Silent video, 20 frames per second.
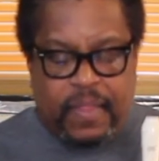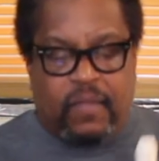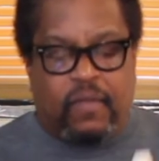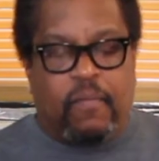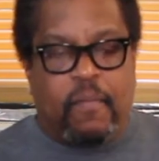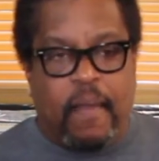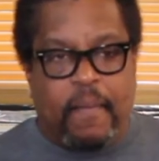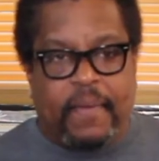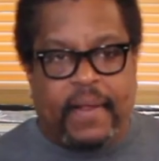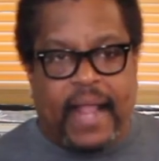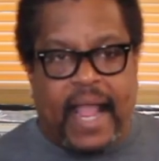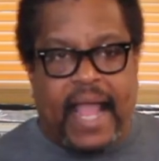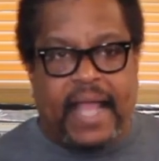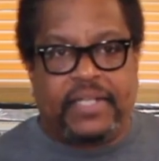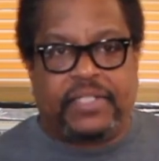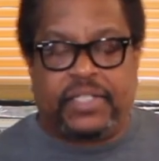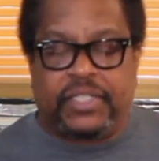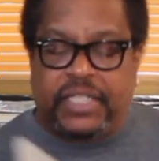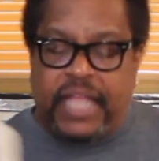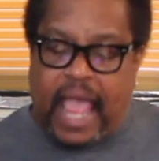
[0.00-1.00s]
Remember
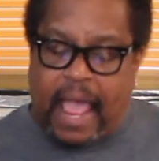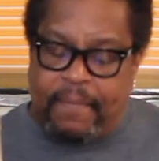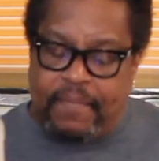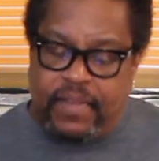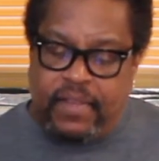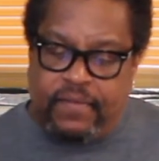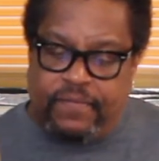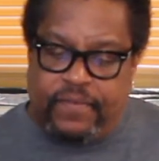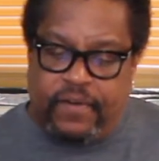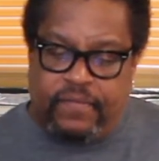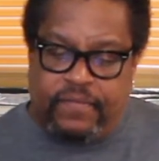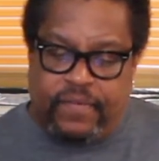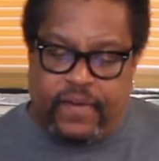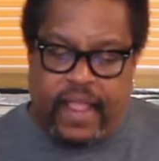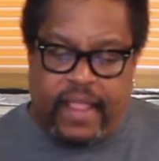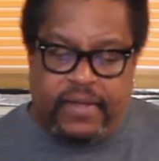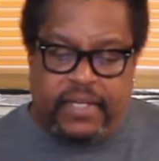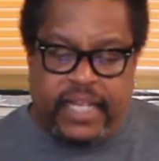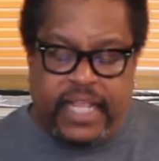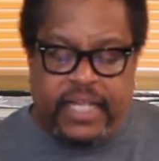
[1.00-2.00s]
guys, you're tapping your foot for
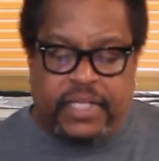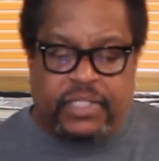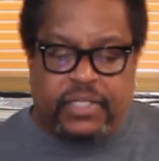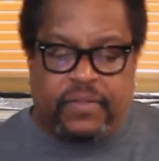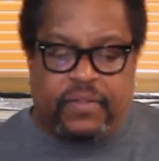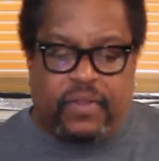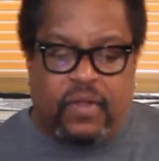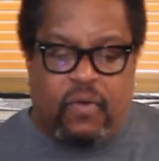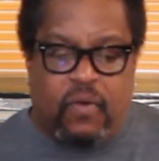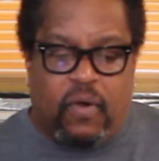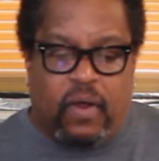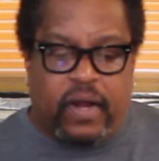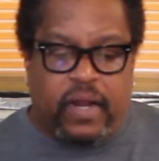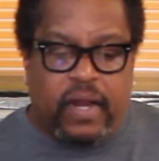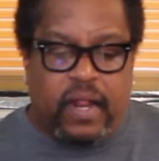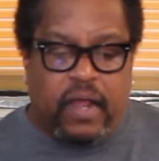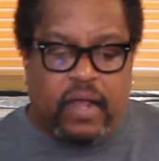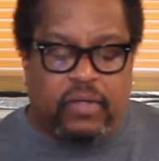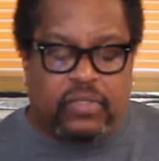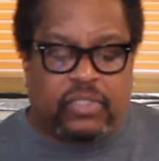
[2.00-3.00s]
each of the quarter
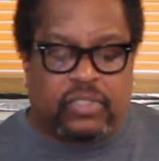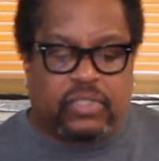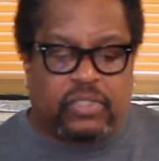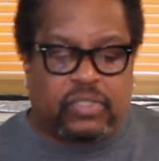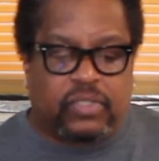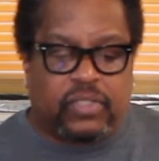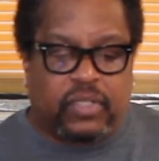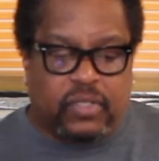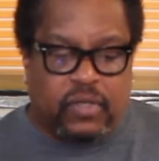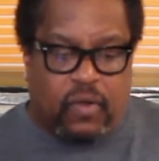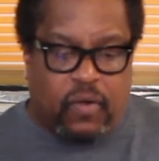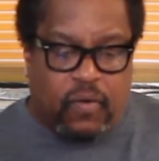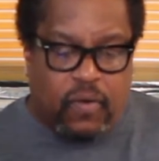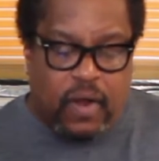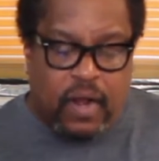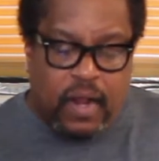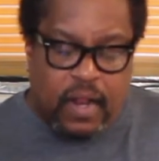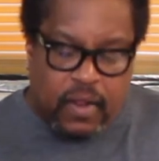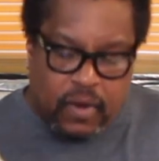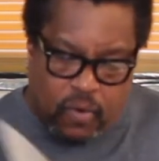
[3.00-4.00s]
notes. So
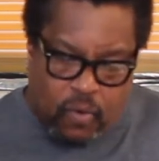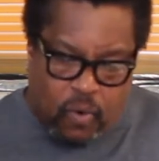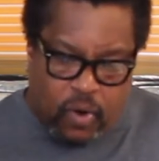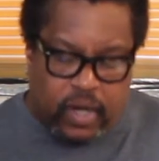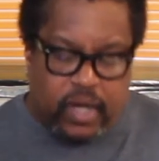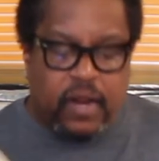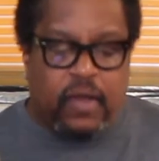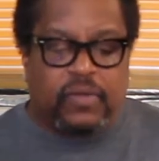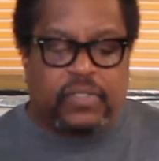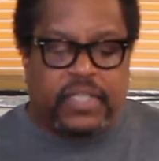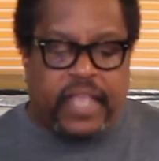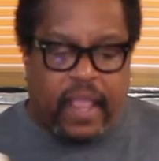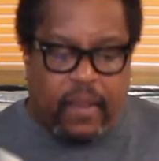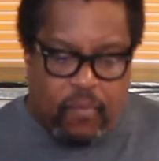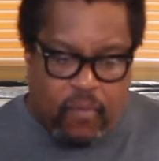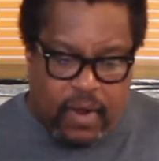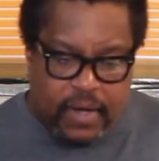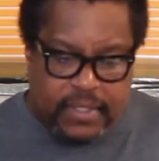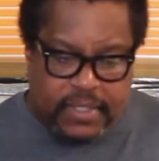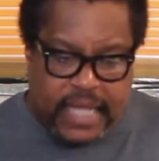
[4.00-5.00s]
quarter notes get
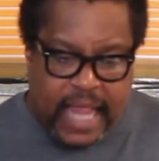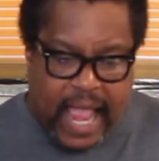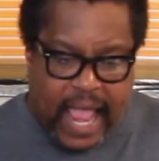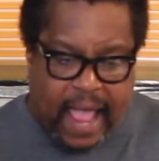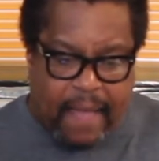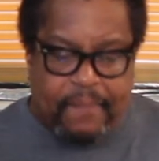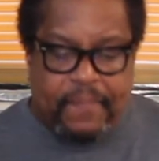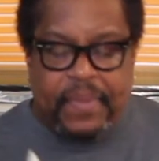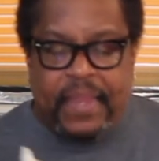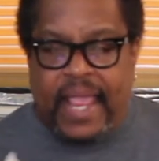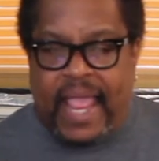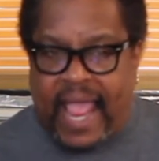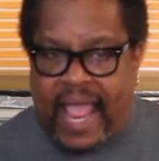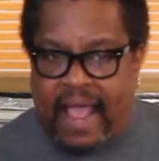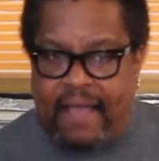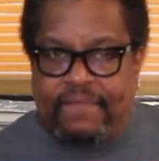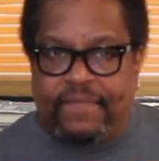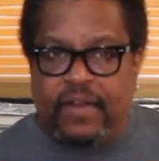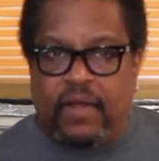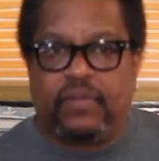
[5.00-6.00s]
1 tap,
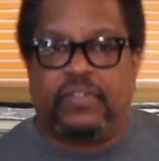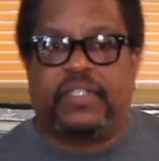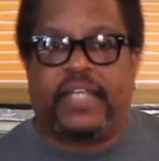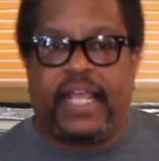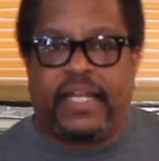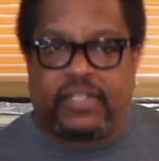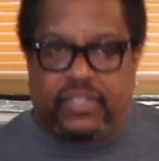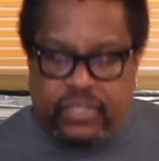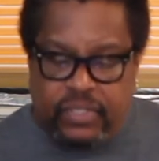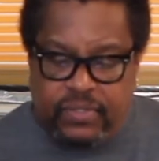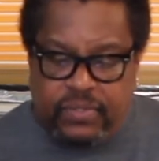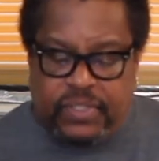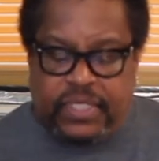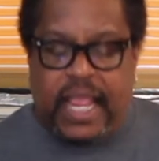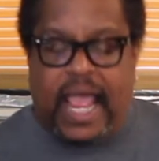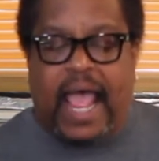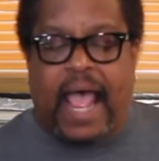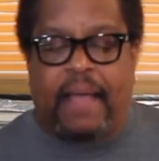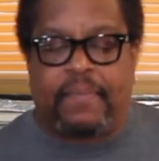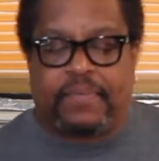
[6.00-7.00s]
half notes get 2
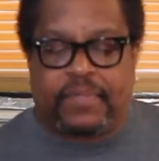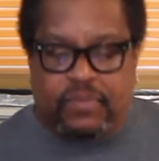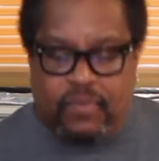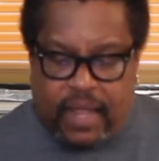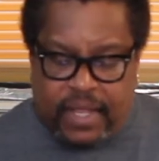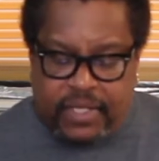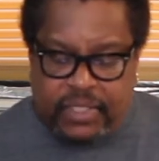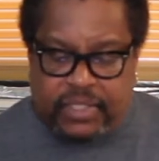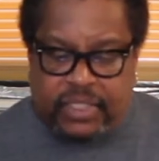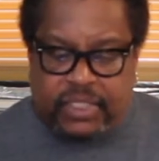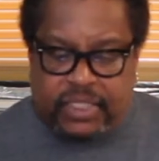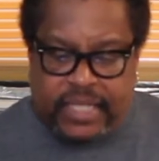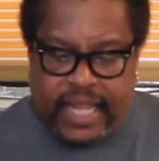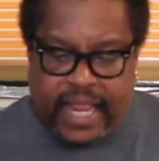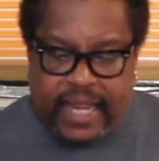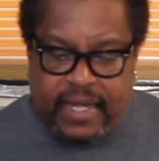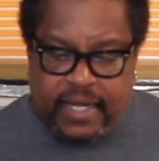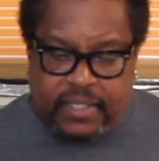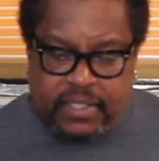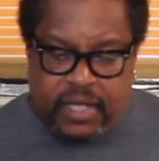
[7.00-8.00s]
taps while you
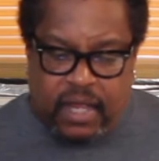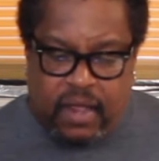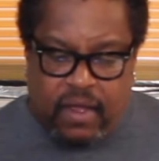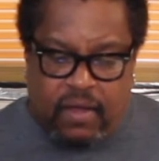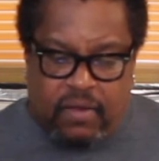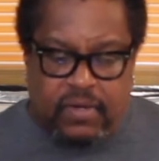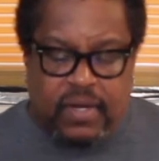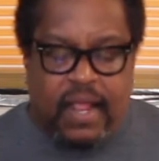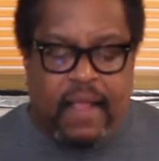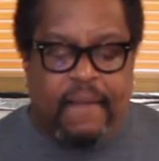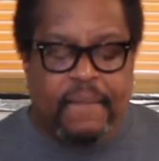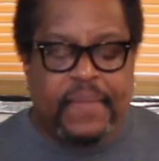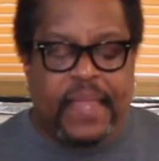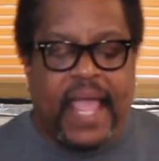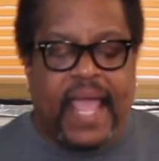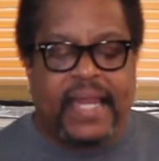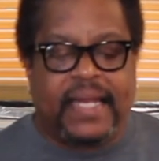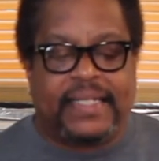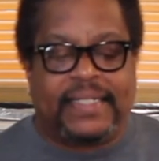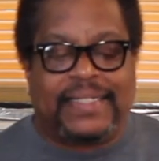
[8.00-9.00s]
sustain the tone,
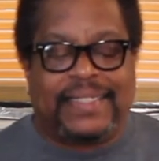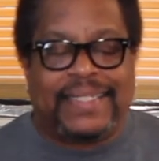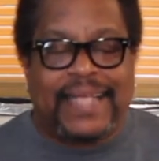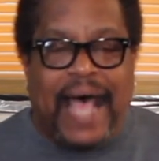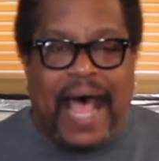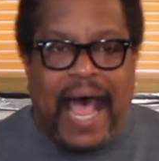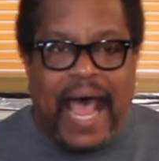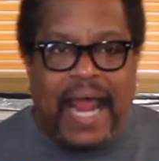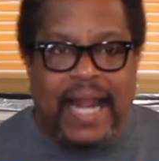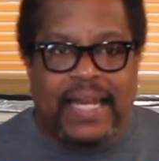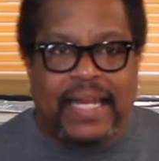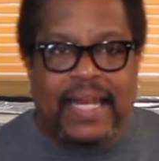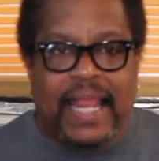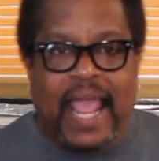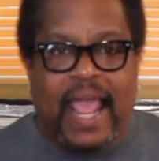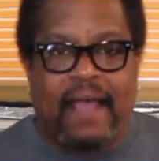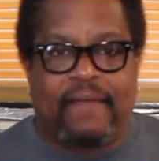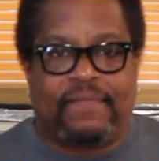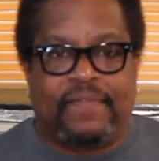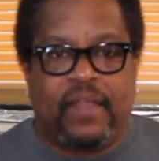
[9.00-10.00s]
and a dotted
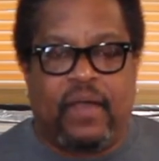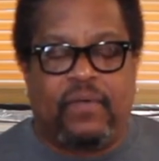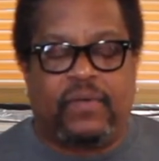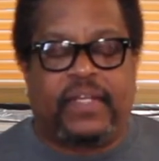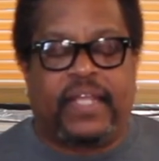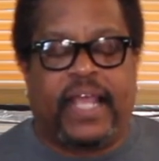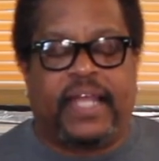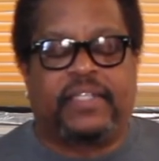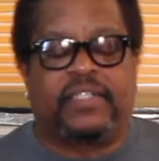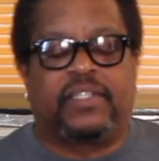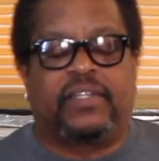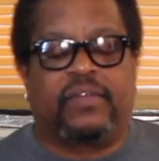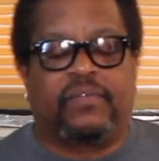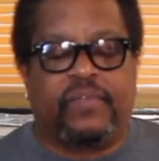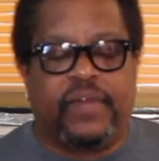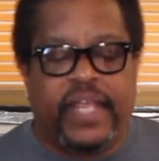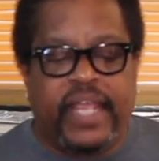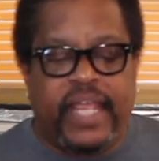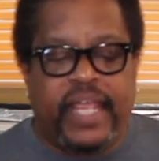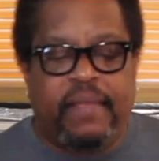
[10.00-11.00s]
half note gets
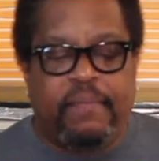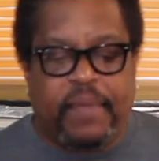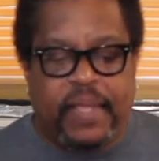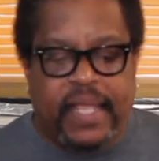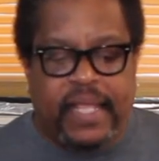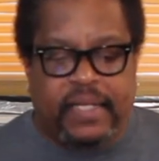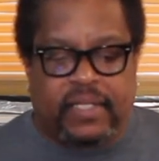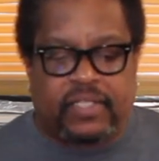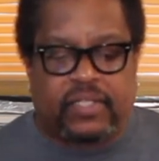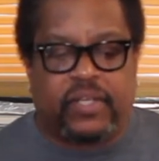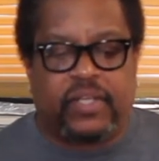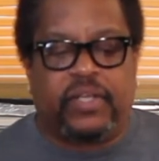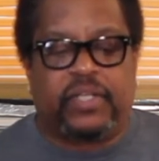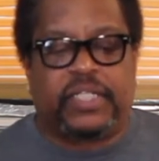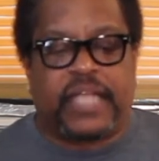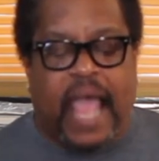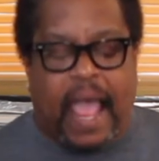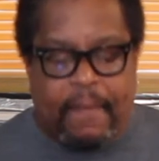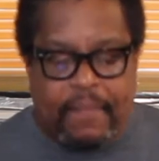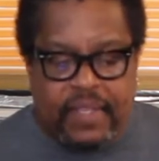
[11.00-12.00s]
3 beats. So you're
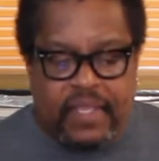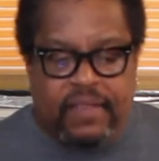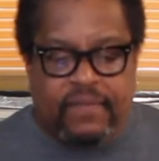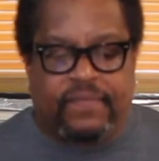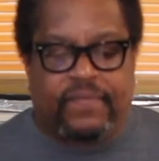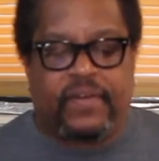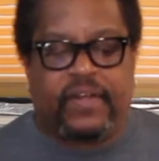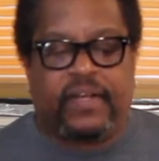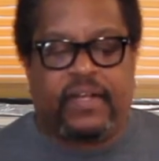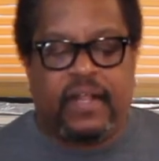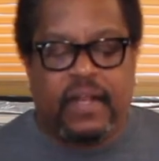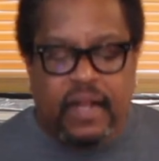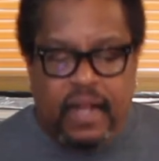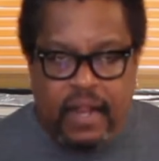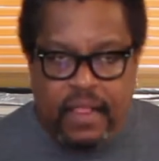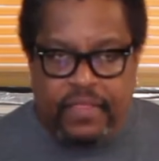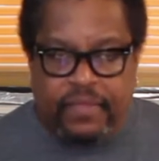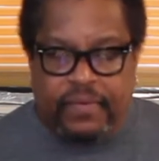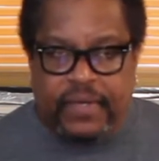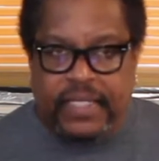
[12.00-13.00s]
tapping your foot
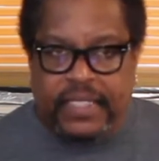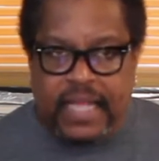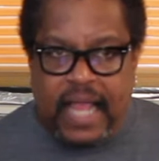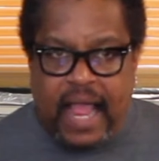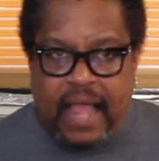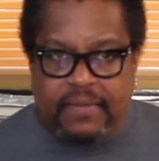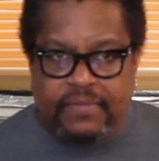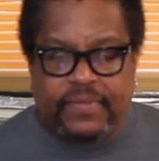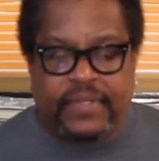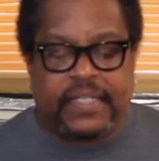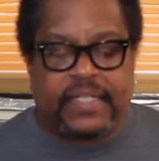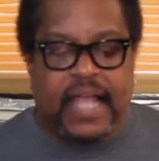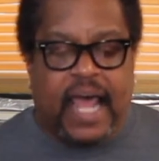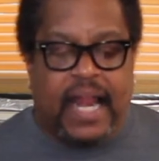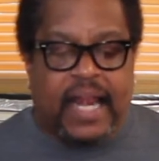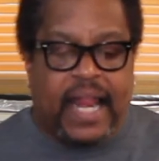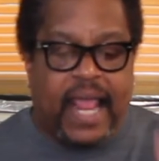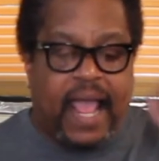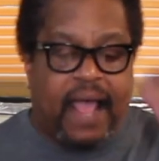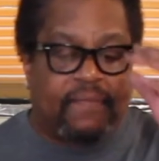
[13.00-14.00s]
3 times for the
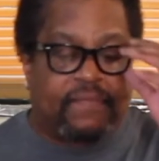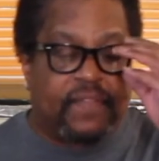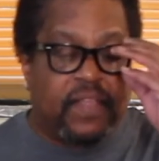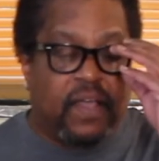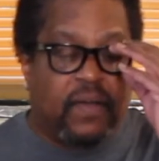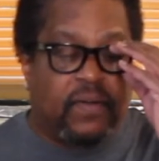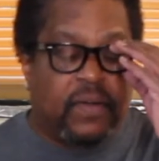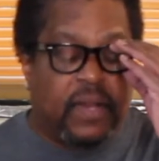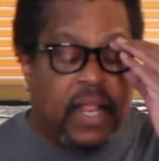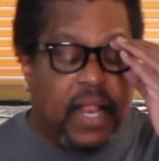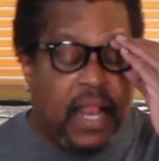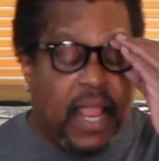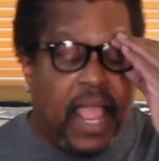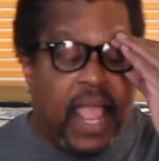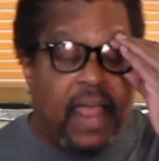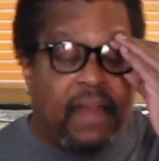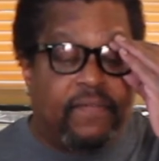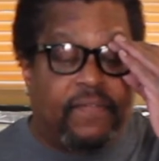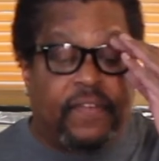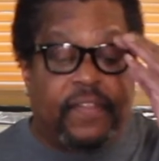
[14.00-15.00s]
dotted half note,
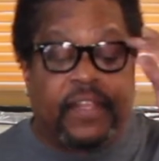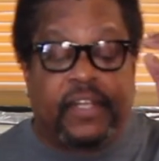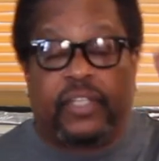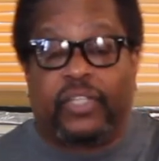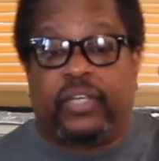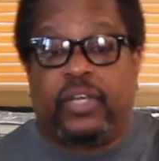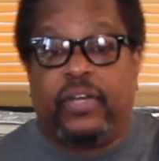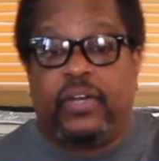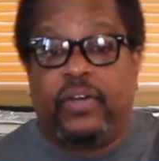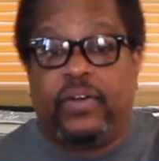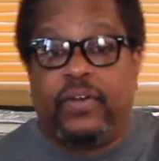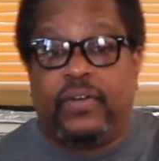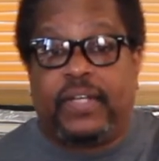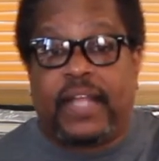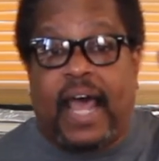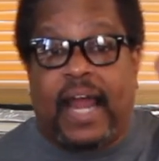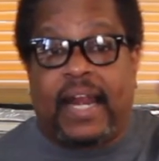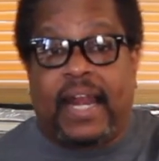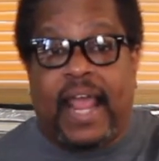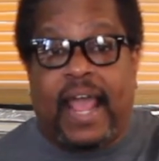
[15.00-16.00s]
and for the 2
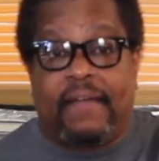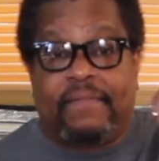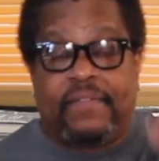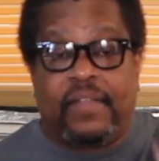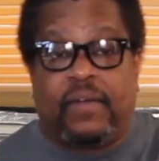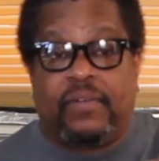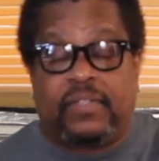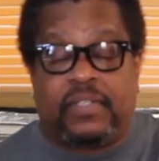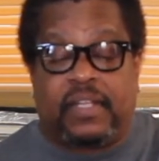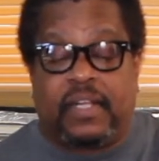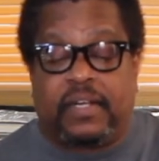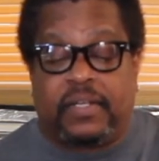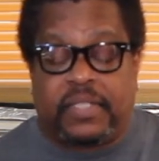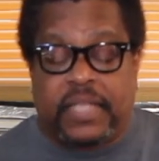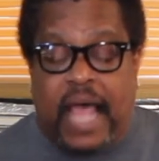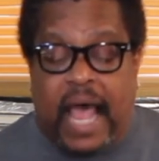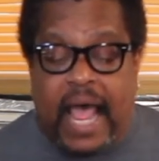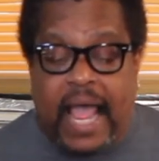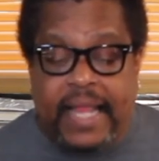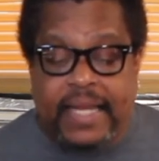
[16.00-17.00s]
dotted half notes that are
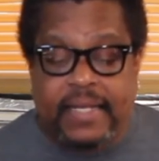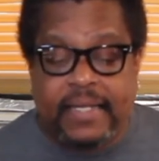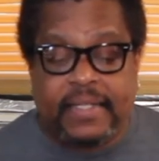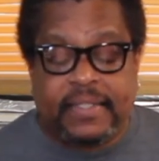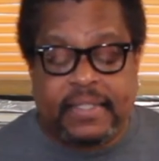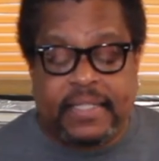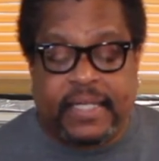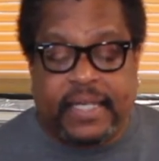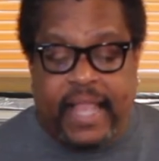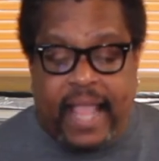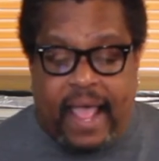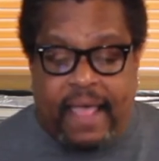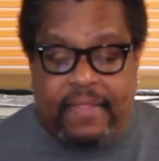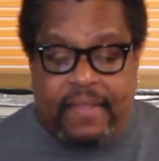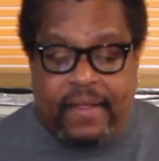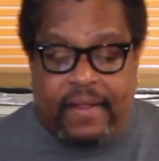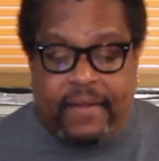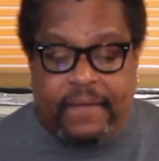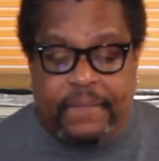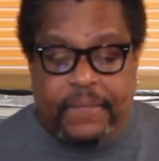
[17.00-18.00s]
tied
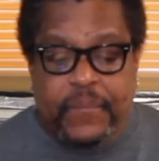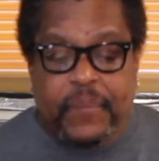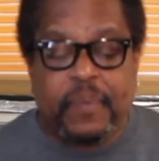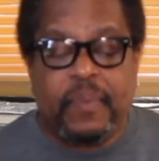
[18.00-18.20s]
together,